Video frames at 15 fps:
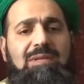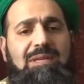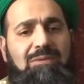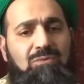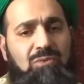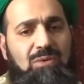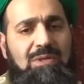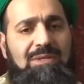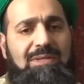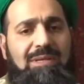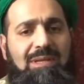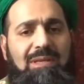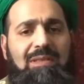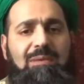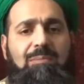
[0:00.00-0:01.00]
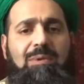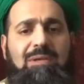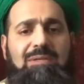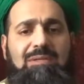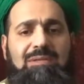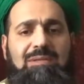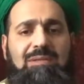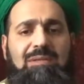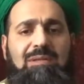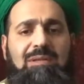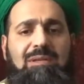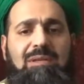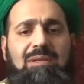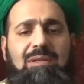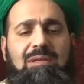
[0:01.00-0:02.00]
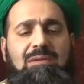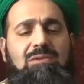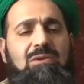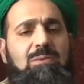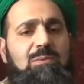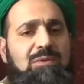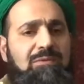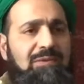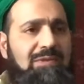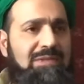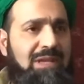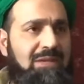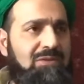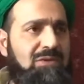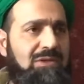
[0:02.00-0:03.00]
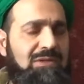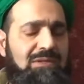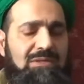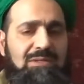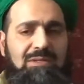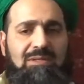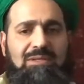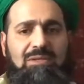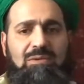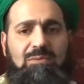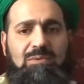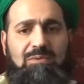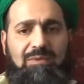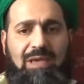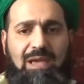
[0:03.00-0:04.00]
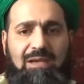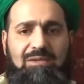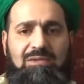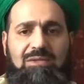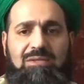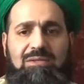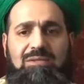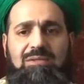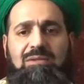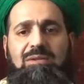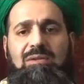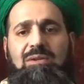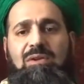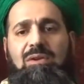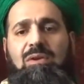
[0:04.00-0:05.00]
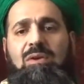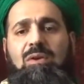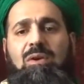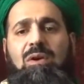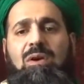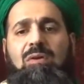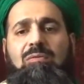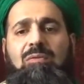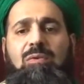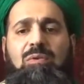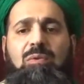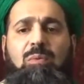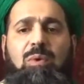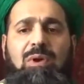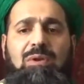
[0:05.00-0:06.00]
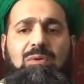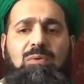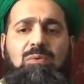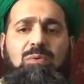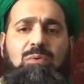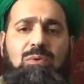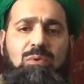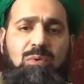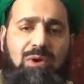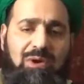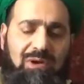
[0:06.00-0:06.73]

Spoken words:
truly seeking the best in terms of intentions, in terms of actions, for the one who you are